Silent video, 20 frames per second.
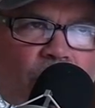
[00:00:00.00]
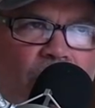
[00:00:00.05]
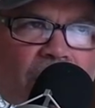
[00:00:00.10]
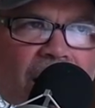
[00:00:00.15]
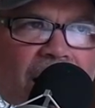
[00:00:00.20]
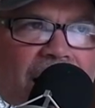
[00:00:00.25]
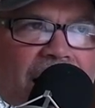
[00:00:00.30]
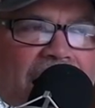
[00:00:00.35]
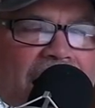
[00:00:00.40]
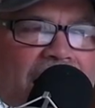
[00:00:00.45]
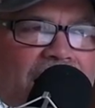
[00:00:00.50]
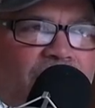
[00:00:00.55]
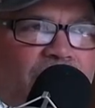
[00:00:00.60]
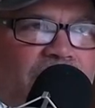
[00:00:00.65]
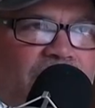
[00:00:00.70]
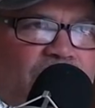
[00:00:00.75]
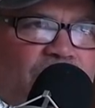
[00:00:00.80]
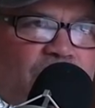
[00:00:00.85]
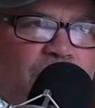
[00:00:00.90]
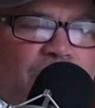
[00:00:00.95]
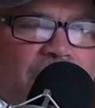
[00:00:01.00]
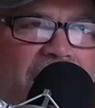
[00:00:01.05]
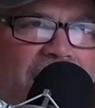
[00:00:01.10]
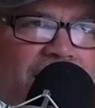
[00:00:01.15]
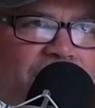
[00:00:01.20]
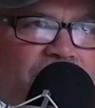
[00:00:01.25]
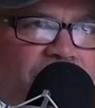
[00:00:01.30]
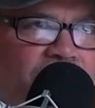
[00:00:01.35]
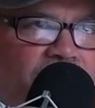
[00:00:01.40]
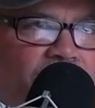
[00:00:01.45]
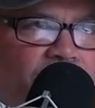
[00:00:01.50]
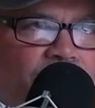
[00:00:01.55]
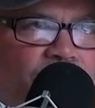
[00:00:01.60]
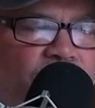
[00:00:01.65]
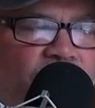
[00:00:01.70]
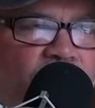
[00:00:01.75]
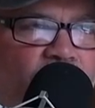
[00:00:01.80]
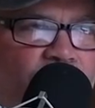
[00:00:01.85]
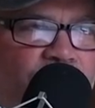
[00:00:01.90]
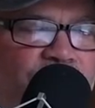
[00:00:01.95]
kind of how to expect,
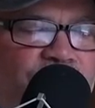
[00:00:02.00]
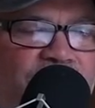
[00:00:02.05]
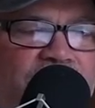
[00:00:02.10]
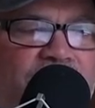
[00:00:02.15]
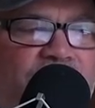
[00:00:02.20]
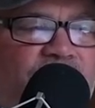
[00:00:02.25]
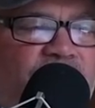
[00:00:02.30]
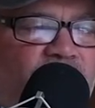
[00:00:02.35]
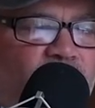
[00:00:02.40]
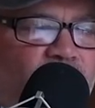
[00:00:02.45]
things